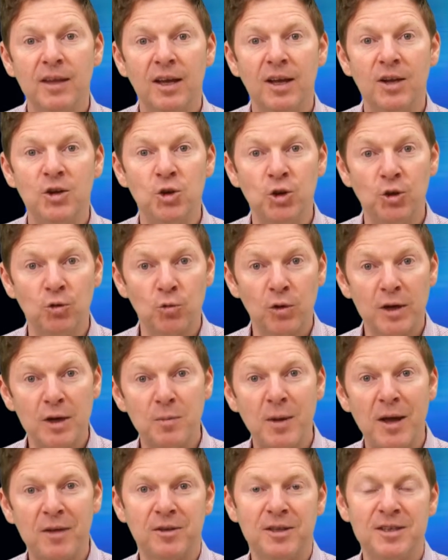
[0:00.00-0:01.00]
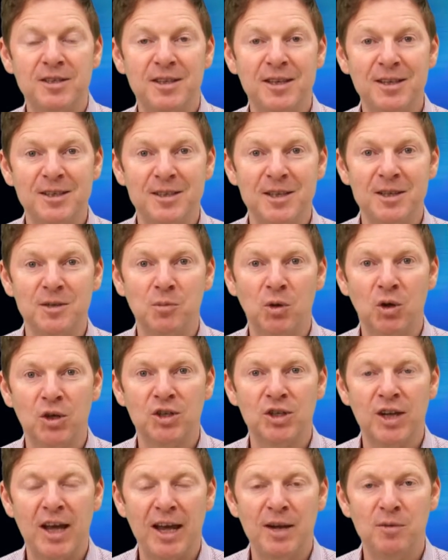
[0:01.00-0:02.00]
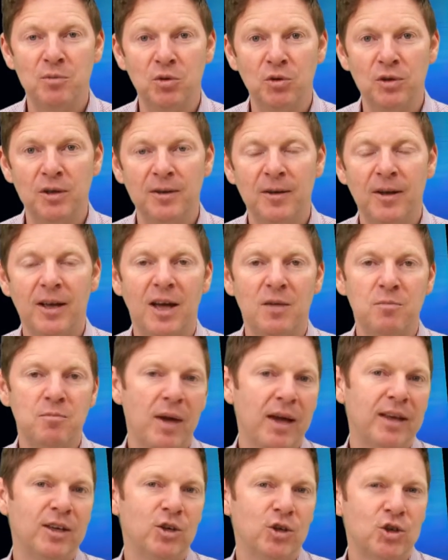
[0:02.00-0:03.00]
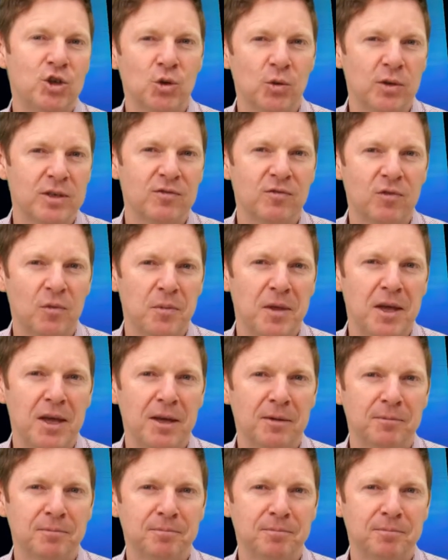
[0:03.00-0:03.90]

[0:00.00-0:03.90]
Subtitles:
and you can read about these things in the Monash Handbook and make your choice from there.